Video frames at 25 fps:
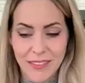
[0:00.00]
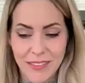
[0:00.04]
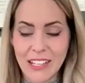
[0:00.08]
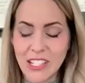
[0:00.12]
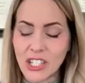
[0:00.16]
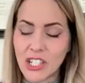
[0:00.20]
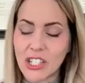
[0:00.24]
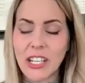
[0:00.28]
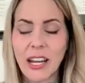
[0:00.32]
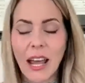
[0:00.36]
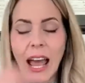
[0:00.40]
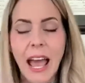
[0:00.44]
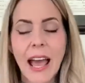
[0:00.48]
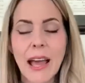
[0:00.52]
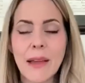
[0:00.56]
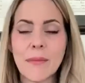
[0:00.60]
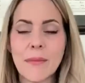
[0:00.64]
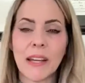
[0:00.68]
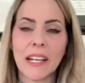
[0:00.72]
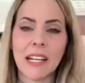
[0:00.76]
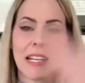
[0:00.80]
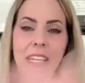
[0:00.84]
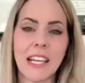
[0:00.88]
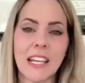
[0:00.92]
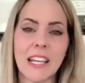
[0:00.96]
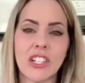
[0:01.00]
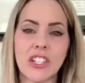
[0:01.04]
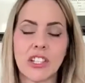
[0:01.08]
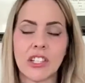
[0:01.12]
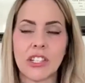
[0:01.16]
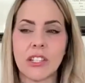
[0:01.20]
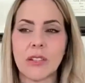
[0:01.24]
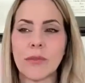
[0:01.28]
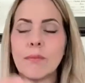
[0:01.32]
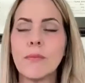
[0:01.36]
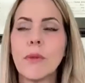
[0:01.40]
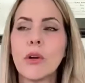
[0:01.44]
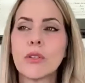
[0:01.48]
just add medications,
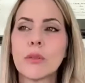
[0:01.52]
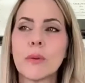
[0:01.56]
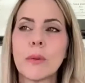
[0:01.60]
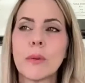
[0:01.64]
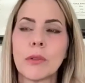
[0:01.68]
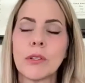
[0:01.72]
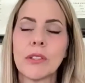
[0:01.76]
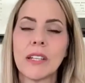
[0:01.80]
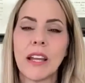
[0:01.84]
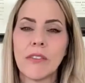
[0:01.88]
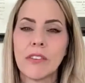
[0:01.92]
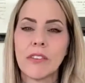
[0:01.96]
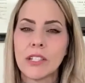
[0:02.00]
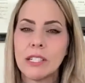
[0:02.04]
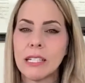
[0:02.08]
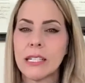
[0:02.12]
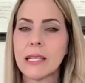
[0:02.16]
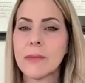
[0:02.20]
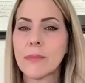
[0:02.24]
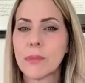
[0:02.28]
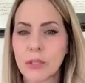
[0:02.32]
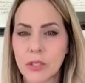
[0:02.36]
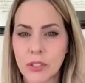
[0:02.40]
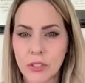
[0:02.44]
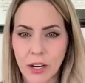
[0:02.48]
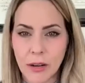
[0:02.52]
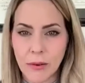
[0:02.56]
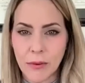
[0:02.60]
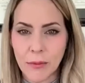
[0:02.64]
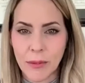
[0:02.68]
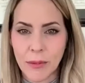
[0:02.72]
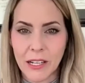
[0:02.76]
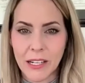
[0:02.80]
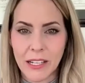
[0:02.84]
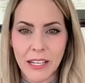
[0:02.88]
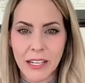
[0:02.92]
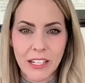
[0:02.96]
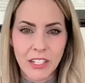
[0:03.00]
and most people never deprescribe a
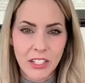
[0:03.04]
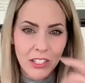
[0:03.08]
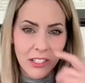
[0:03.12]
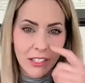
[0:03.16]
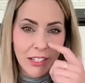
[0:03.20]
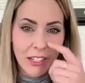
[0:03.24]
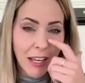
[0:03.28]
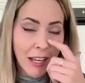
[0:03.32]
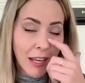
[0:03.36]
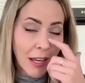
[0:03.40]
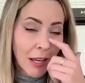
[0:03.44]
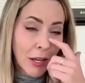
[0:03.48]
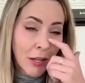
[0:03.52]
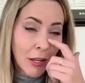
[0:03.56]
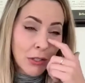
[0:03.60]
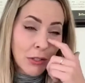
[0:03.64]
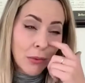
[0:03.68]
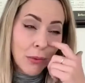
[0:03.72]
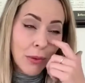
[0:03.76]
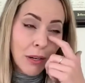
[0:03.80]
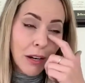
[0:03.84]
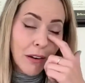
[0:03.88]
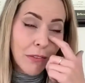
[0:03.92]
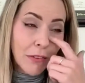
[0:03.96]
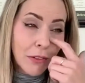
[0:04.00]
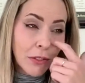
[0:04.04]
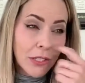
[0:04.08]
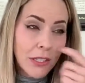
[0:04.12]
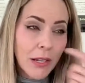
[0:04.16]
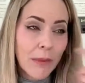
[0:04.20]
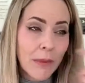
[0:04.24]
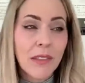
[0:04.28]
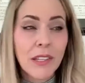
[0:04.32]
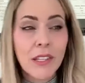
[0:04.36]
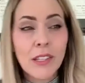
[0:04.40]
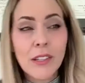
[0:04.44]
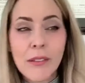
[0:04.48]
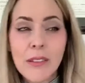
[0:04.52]
medication. So whatever,
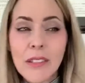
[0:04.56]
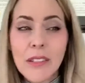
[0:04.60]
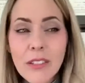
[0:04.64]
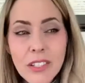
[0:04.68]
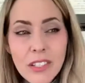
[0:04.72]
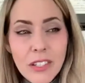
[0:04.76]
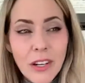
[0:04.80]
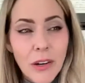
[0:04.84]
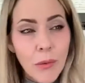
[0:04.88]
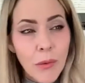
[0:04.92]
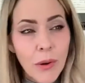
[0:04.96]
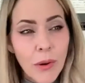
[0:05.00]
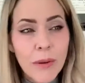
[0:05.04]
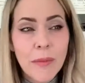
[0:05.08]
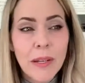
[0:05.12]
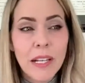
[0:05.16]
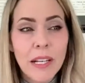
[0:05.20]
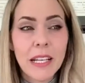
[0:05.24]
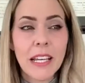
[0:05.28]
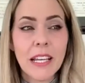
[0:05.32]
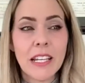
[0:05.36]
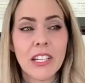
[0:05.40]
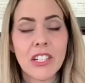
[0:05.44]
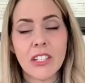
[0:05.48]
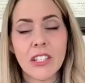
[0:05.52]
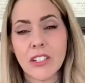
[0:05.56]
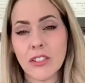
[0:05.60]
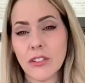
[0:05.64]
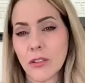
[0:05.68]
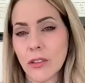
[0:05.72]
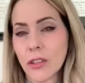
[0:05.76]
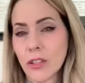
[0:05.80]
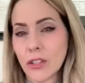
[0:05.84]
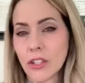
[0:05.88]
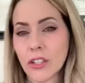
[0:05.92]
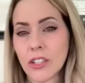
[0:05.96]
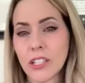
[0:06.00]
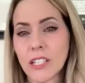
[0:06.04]
something, you start 1 medication in your
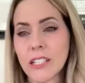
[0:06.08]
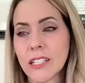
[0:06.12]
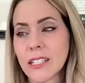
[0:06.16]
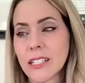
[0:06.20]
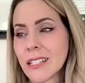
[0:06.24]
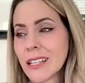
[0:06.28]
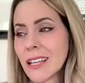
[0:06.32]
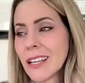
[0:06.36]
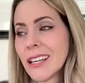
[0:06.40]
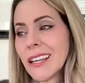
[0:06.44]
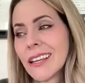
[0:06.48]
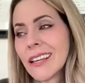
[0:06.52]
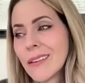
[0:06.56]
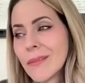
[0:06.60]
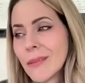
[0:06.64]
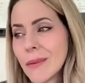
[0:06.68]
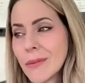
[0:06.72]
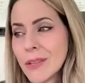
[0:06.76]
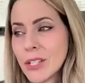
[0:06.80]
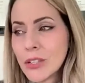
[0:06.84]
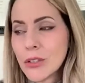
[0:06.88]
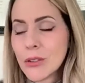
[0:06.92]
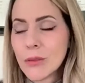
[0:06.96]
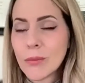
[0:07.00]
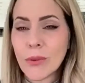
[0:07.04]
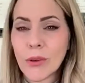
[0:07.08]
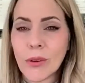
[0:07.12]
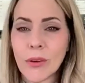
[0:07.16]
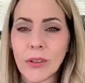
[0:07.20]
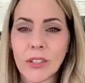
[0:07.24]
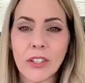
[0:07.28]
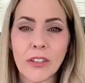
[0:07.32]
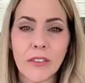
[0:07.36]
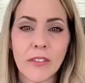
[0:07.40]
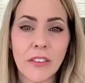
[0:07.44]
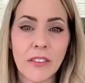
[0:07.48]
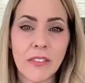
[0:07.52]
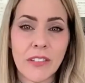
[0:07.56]
30s, maybe 2 more in
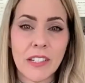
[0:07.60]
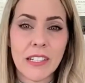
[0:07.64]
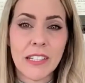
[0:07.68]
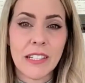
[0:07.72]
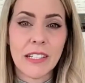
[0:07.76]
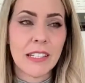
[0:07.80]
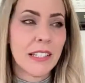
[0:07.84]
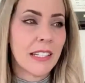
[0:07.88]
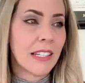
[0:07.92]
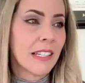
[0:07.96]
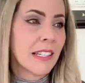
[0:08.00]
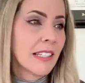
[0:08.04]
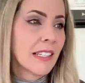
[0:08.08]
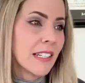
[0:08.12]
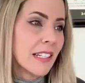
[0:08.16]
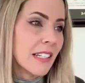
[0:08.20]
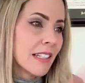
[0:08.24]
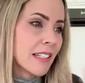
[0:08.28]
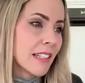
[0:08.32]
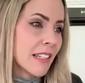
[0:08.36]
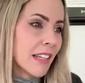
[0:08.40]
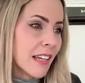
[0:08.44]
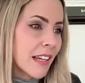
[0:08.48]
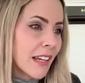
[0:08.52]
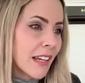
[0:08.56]
your 50s and 60s,